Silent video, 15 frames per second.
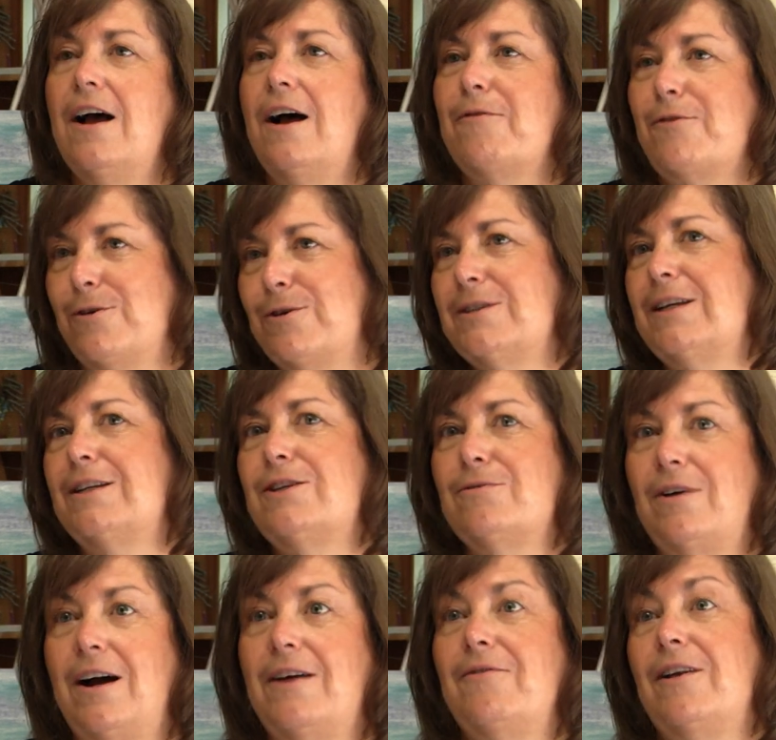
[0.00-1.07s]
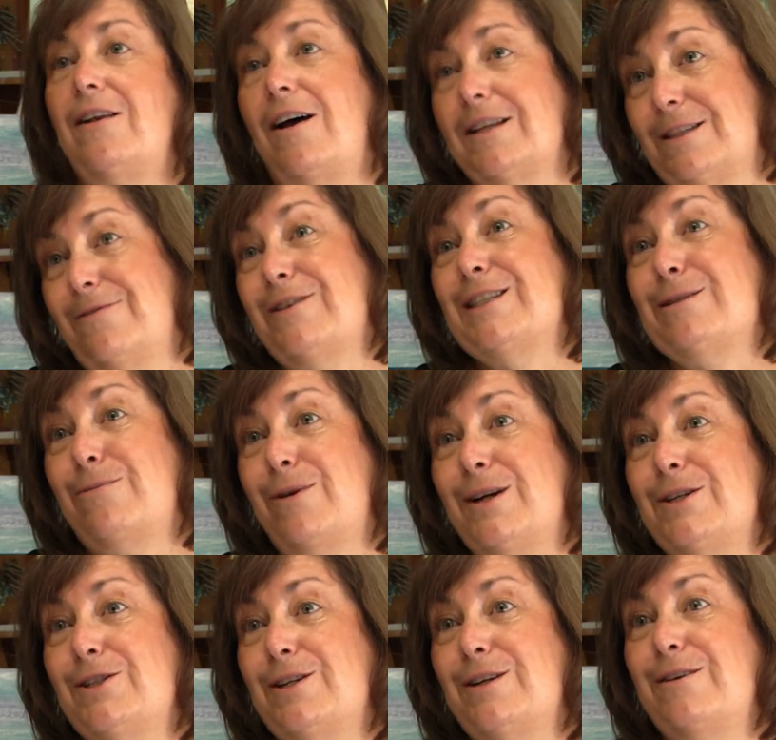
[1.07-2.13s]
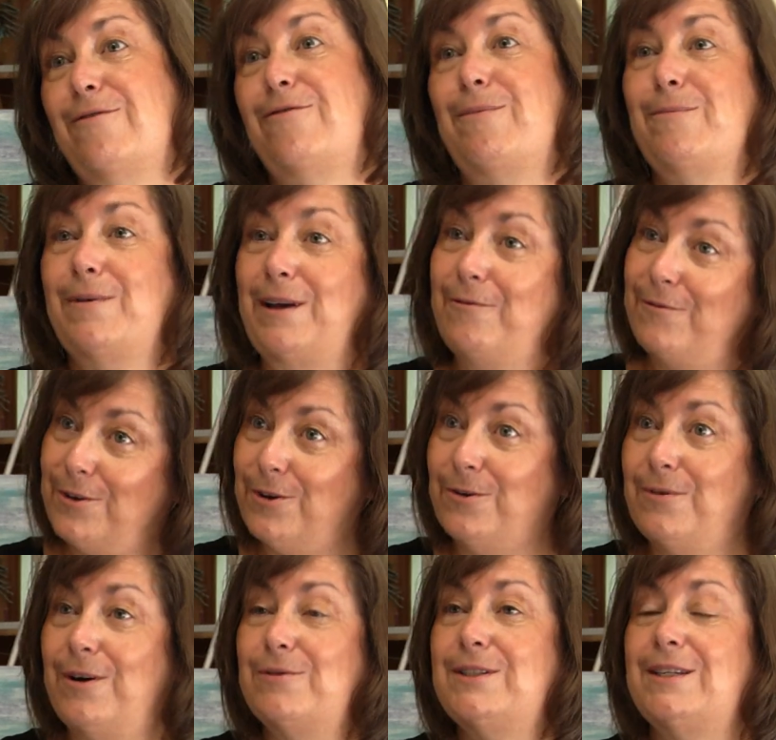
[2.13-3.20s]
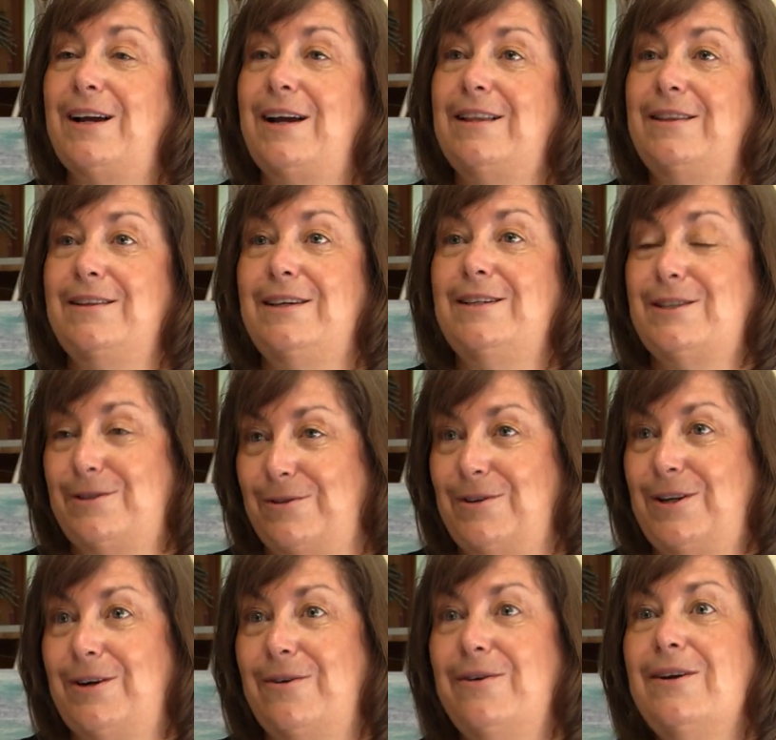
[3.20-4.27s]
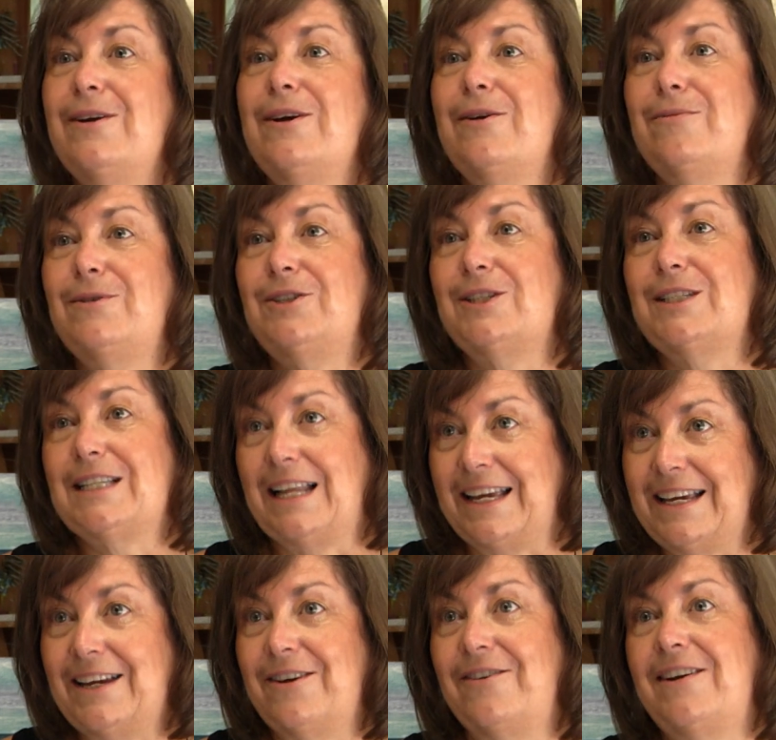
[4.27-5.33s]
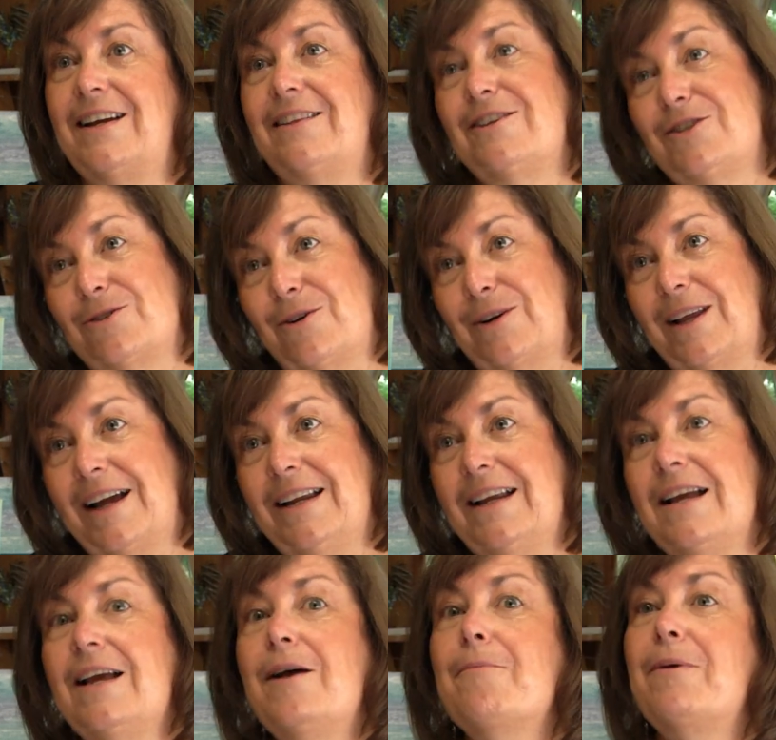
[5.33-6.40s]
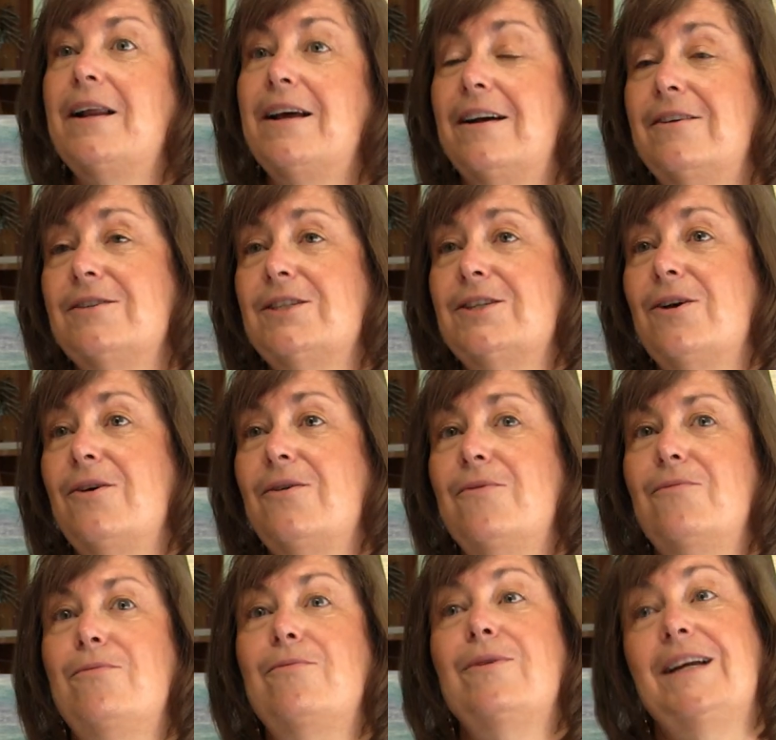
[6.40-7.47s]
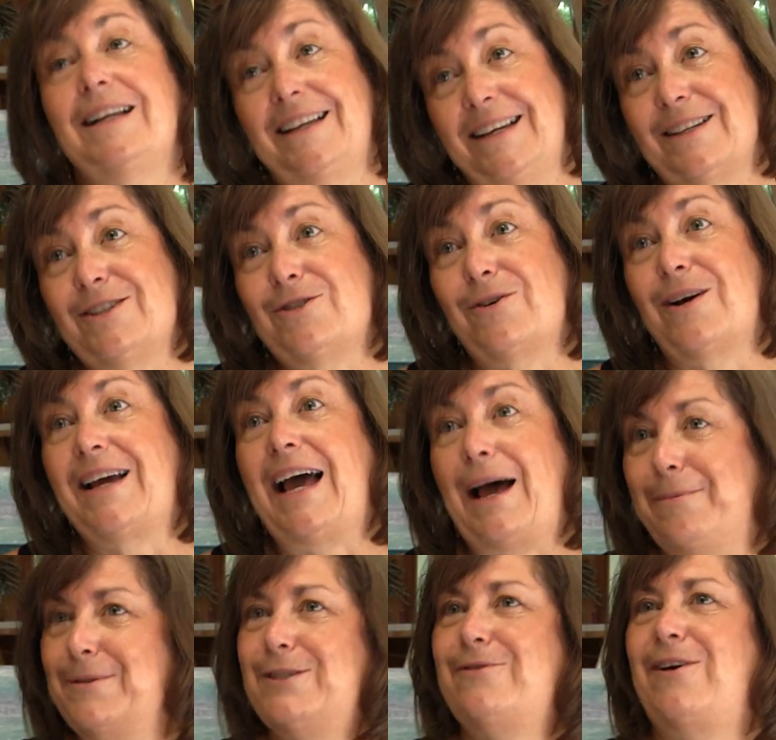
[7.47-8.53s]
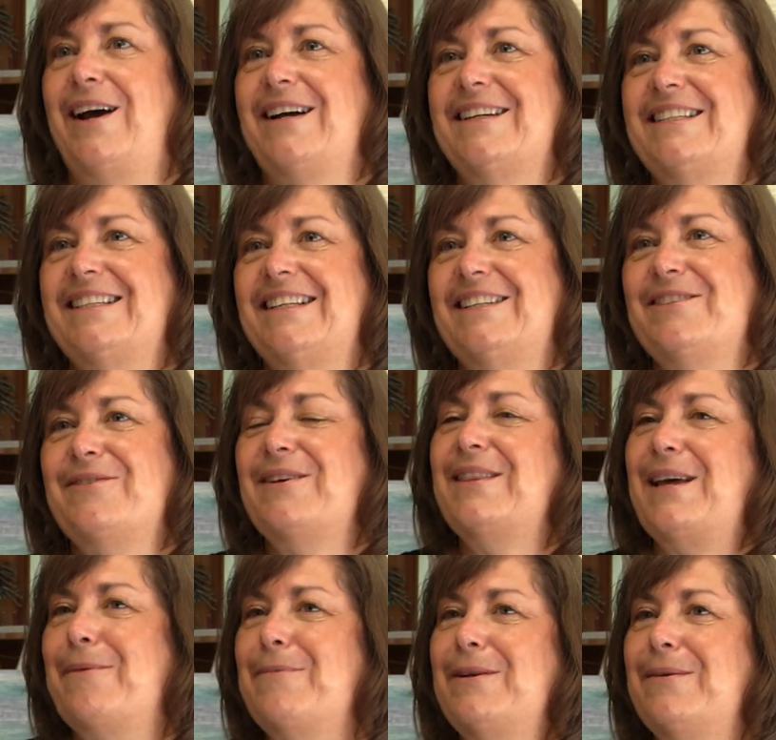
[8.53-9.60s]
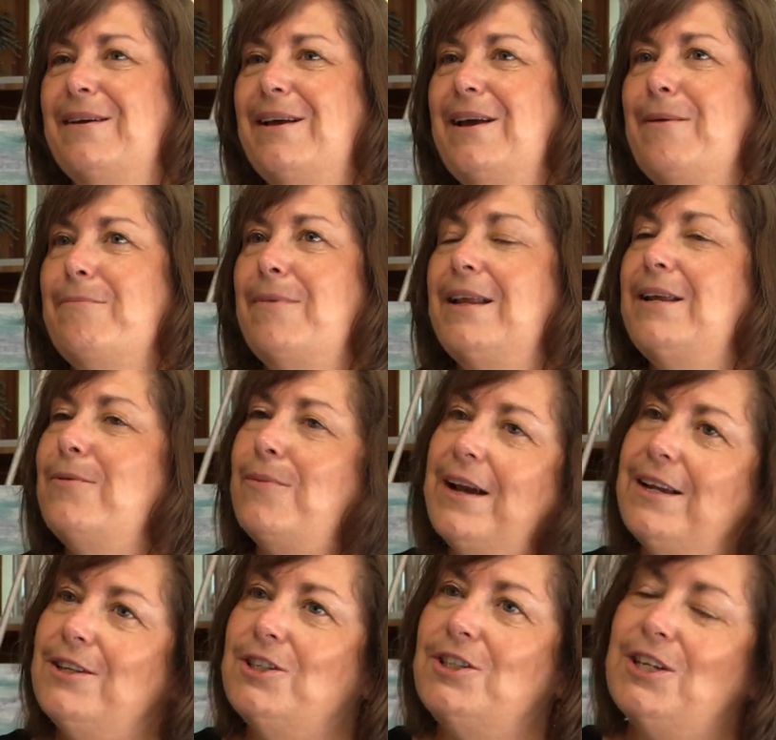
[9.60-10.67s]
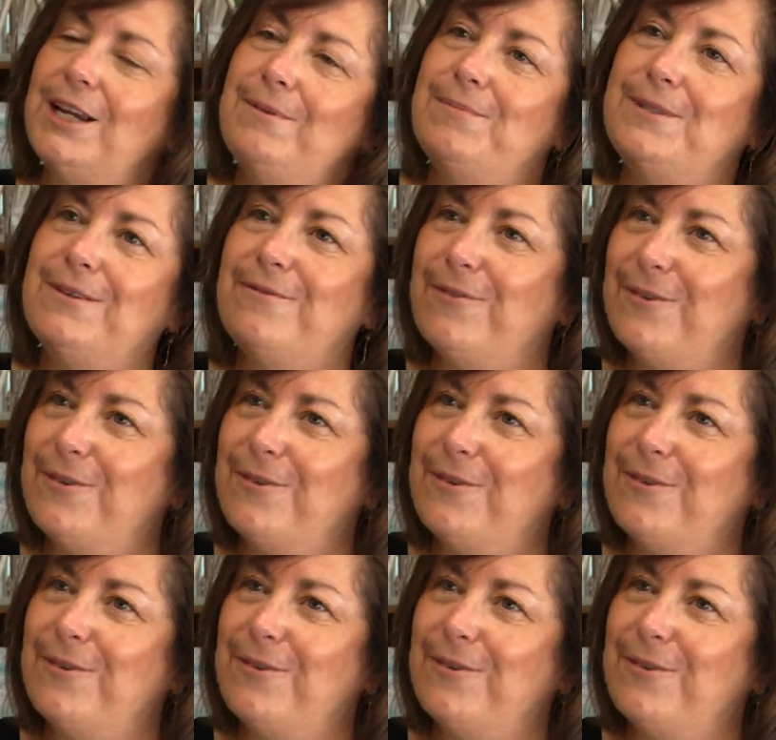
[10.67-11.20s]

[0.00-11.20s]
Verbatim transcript: Of course, I derive lots of inspiration from the view outside the studio, which is Lake Erie and the shoreline, but I also really enjoy abstracts and doing them in many ways, shapes, and